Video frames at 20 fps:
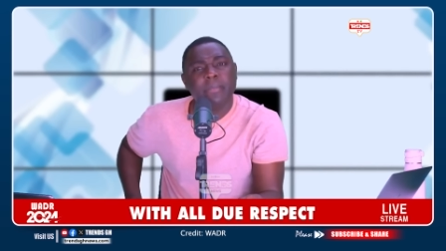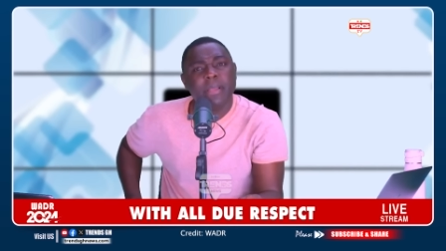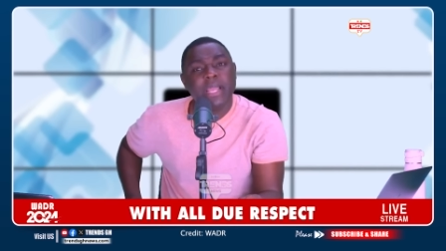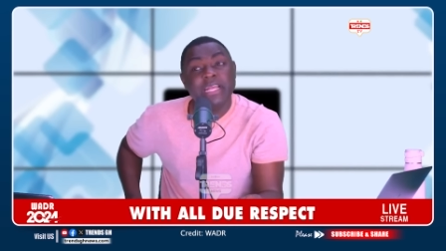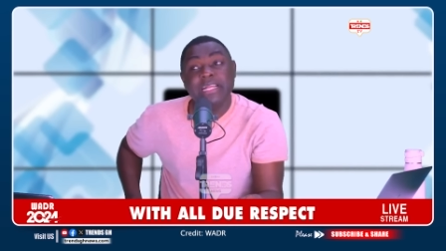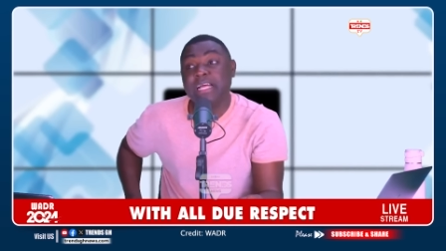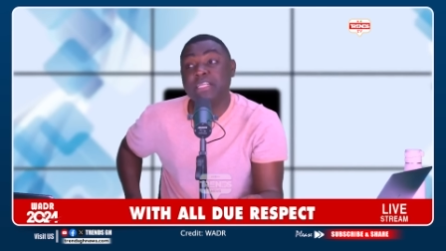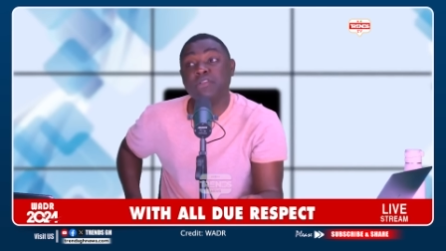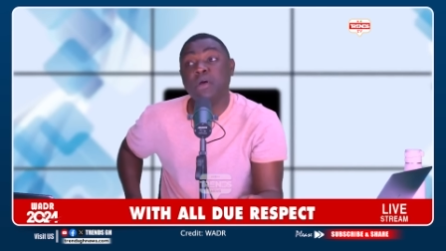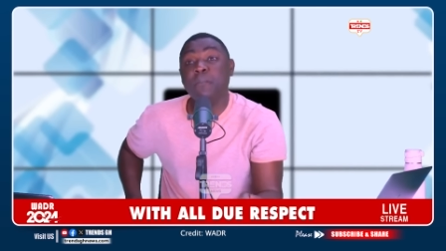
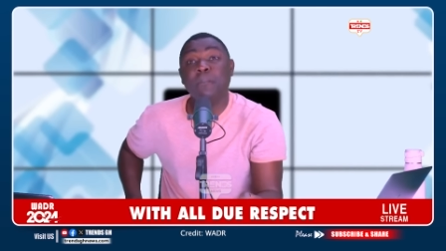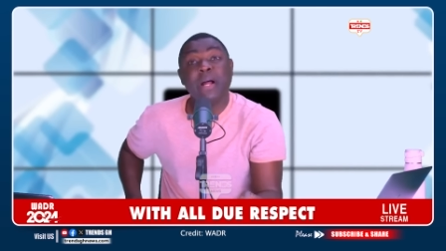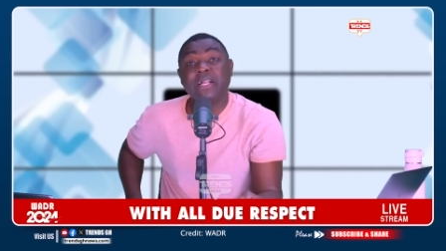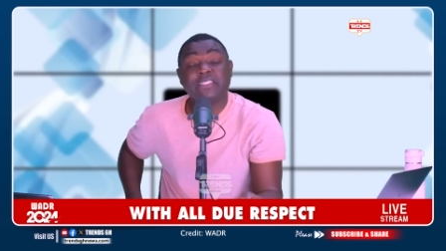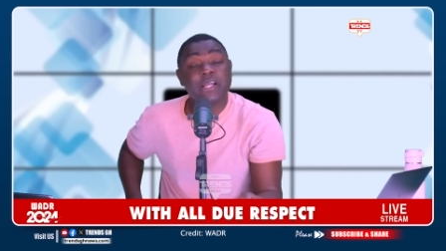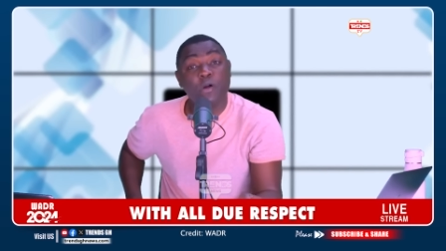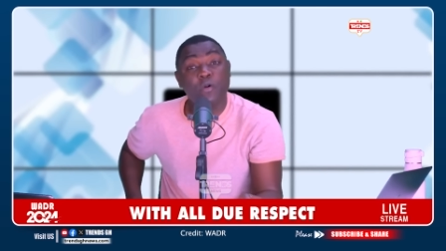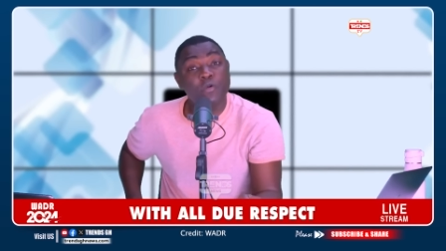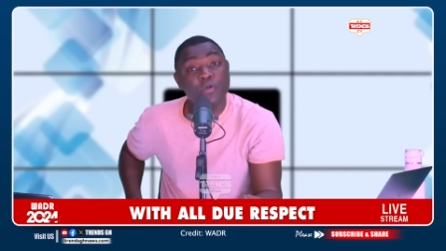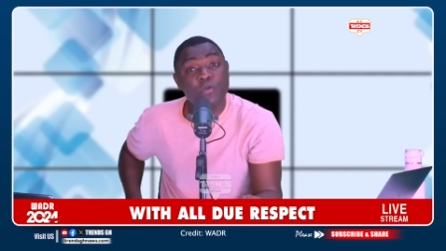It does not
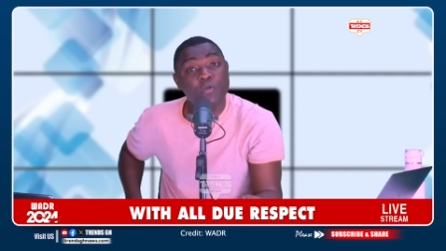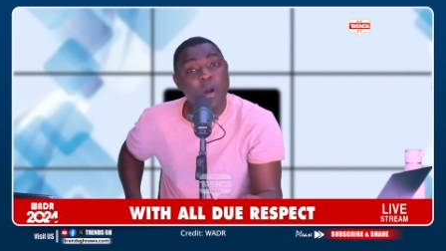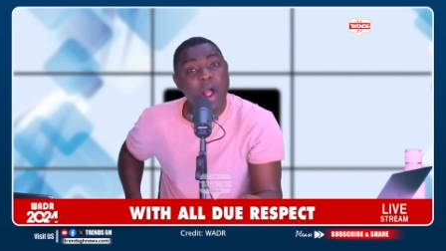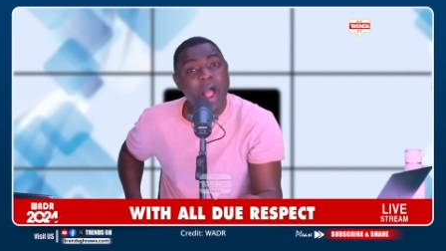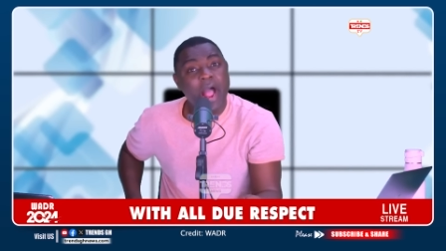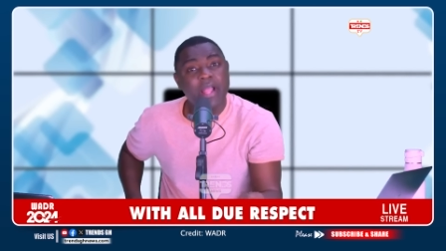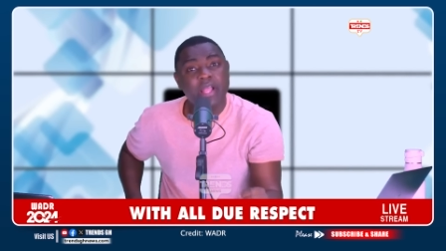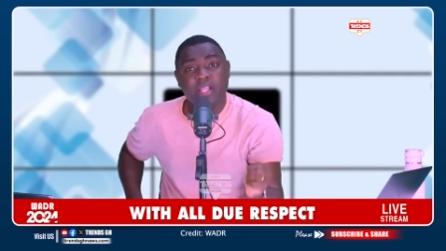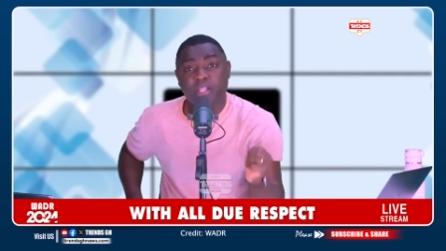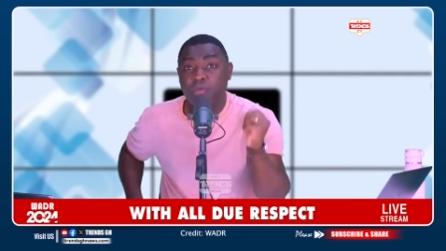matter who you
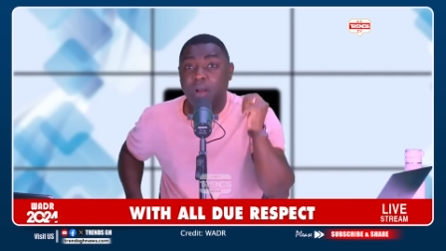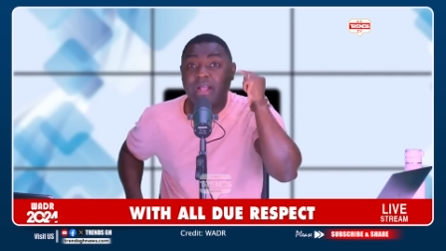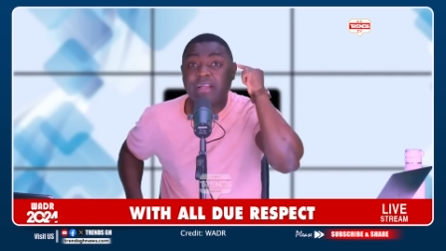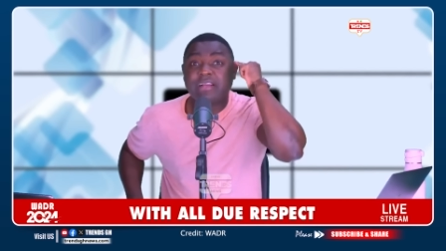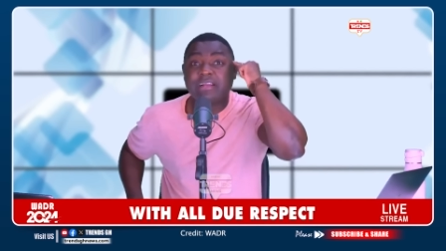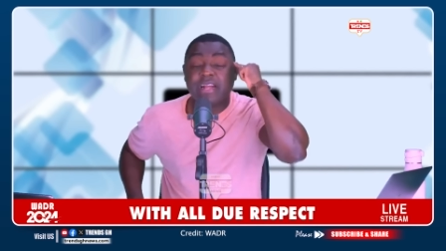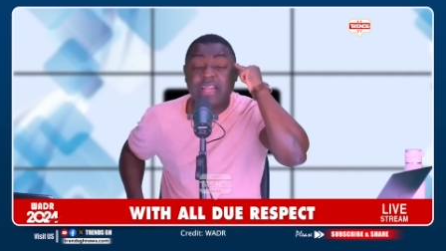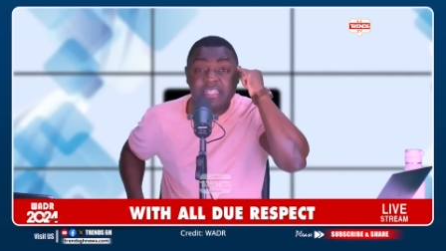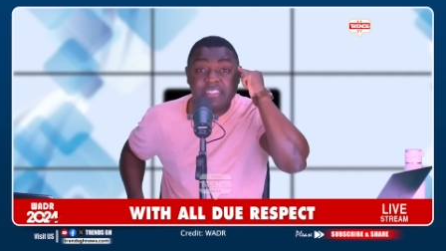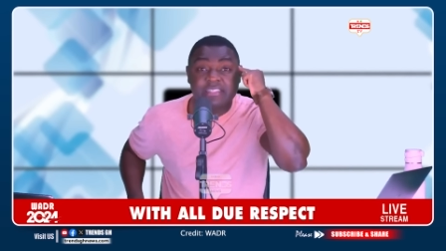are. You are
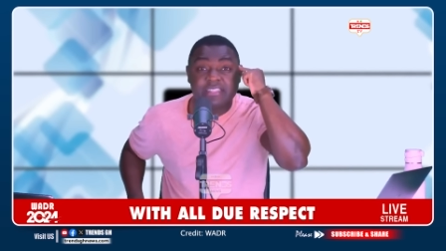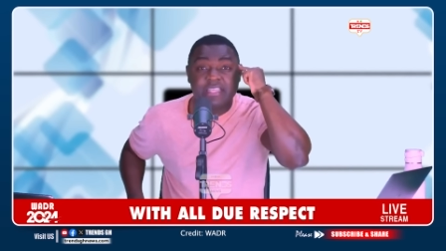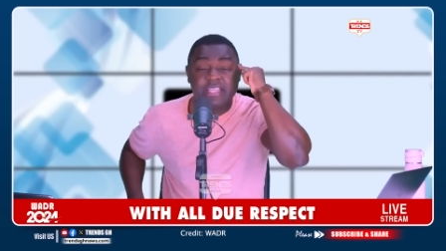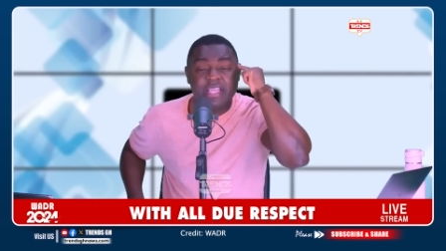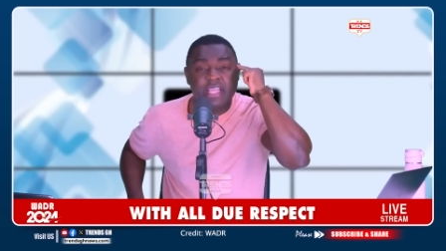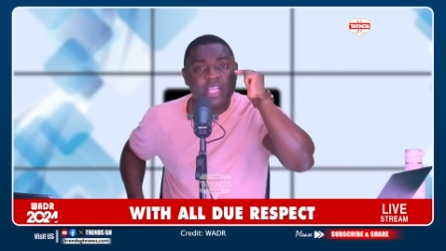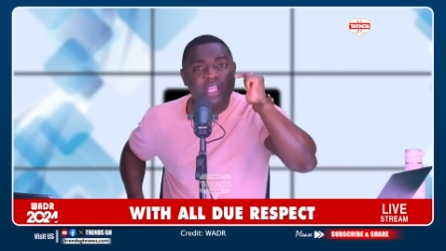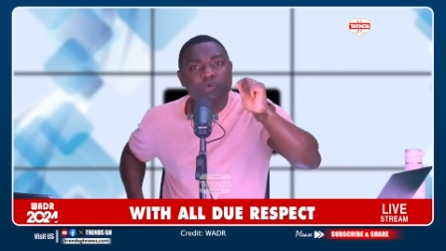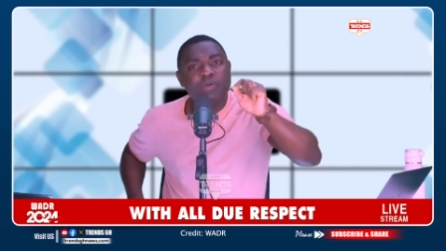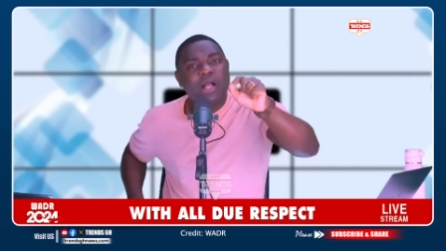crazy.
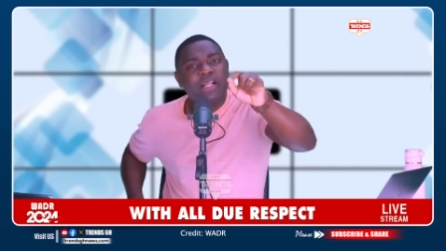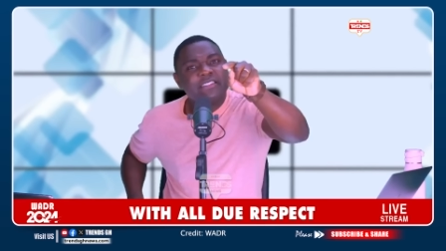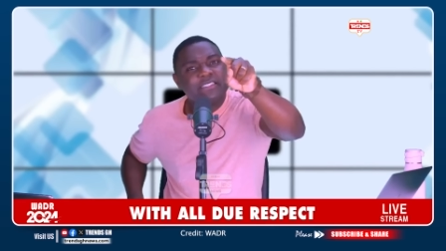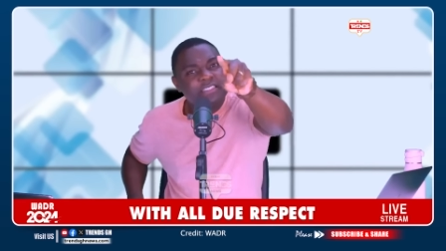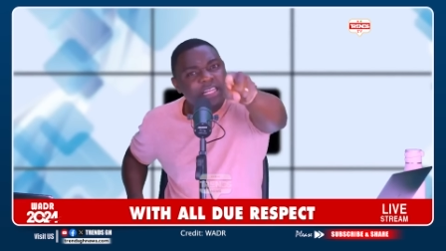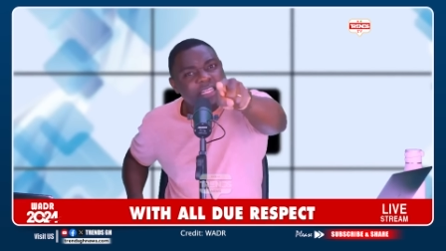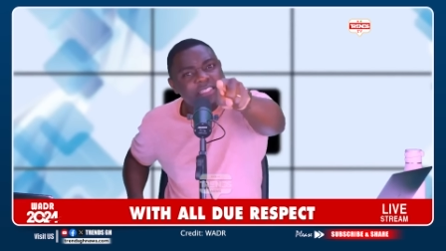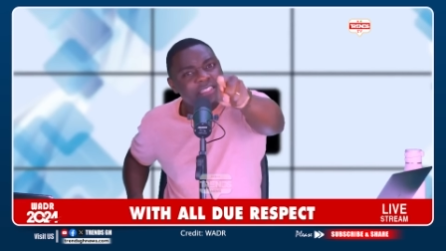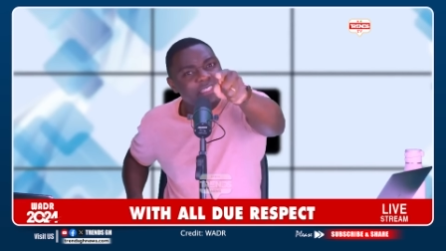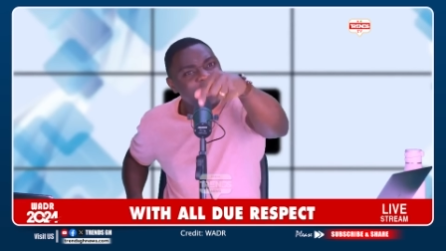You are
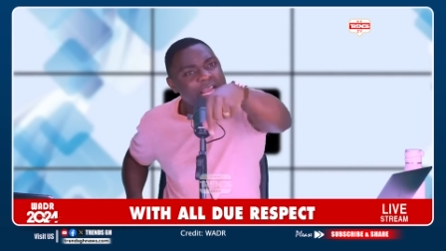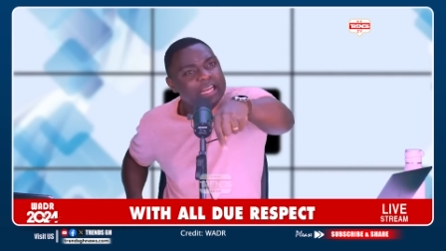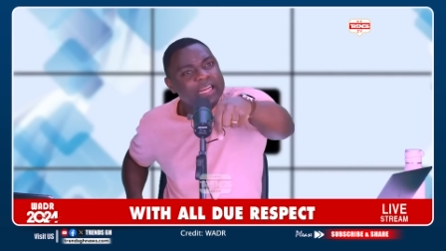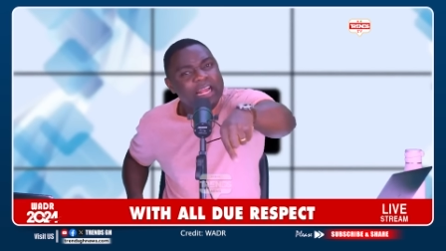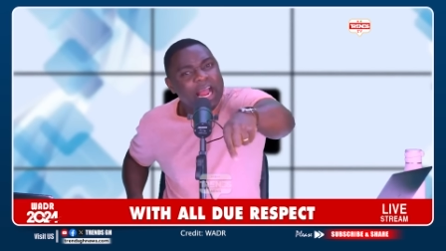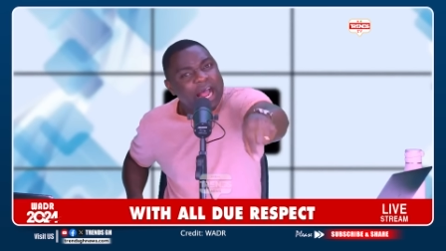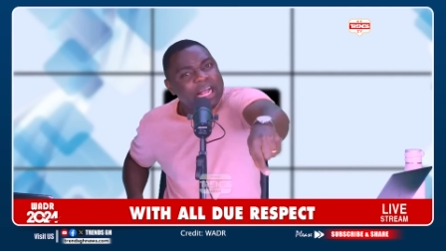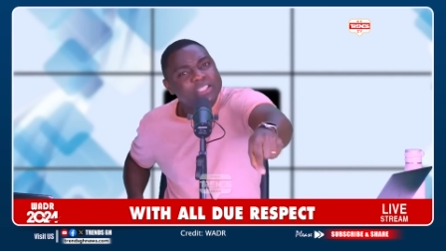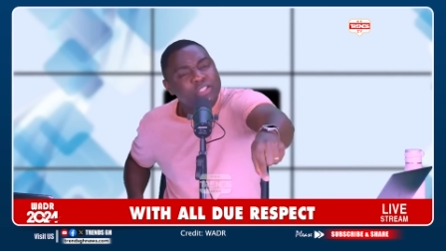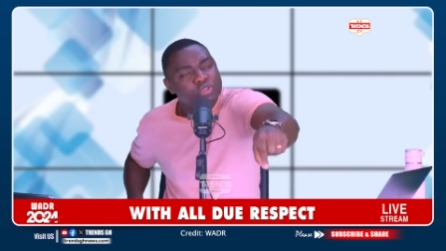just
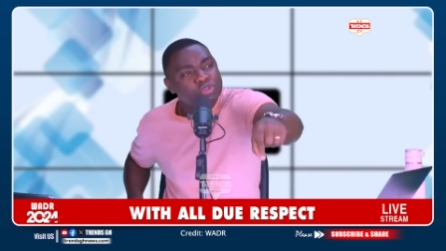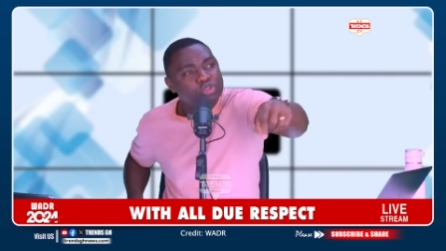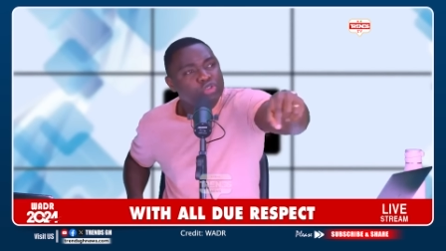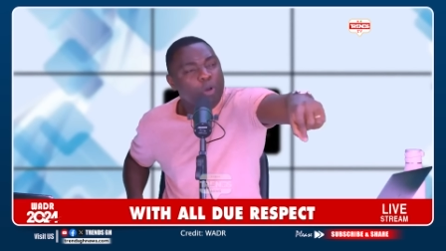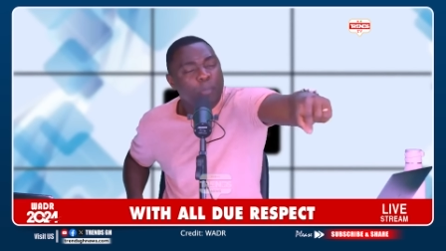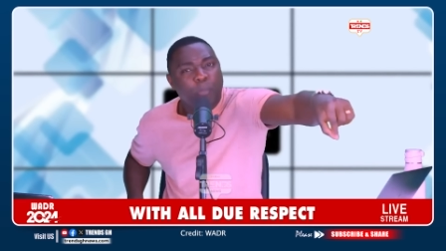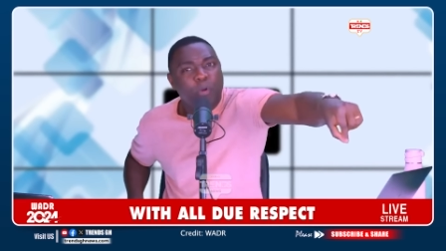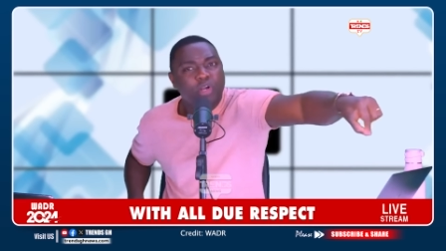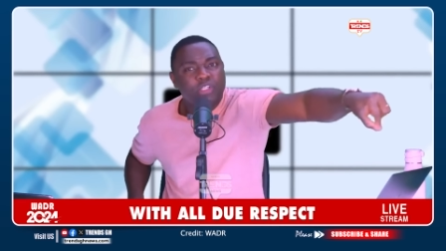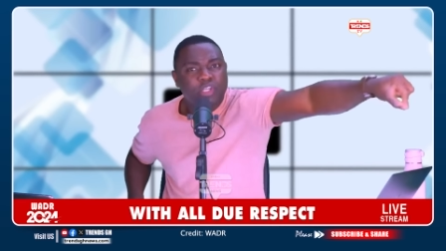telling us to
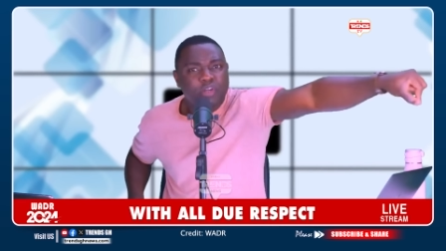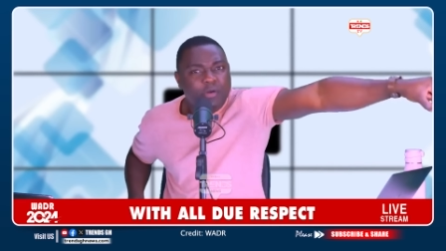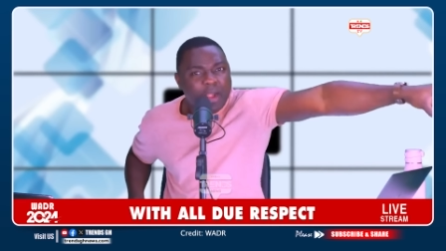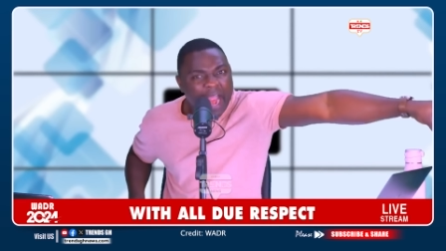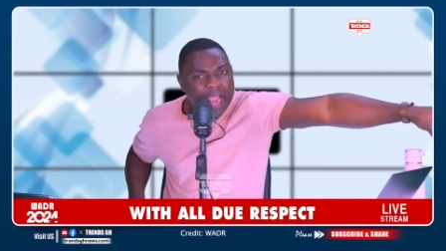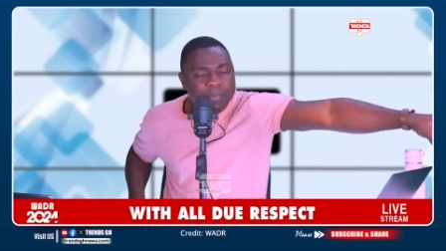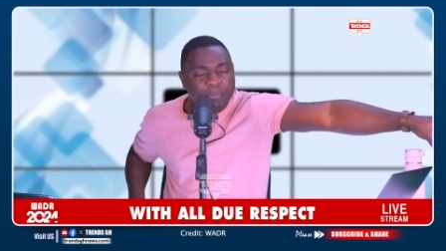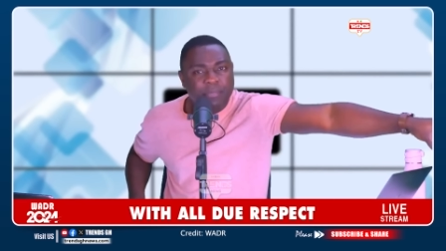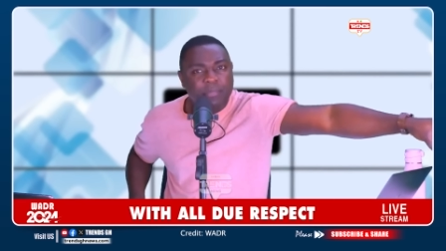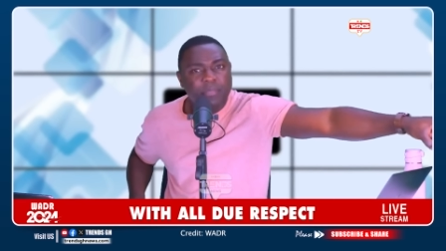support
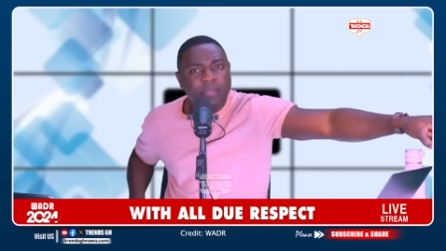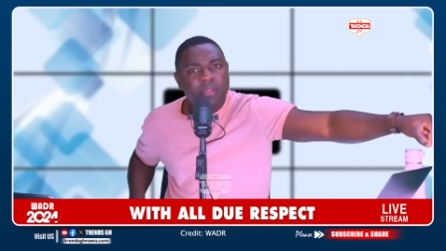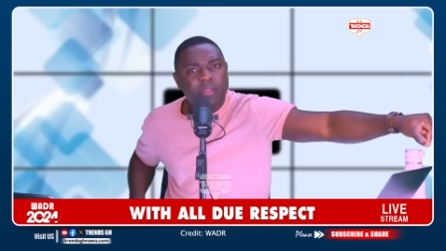crime.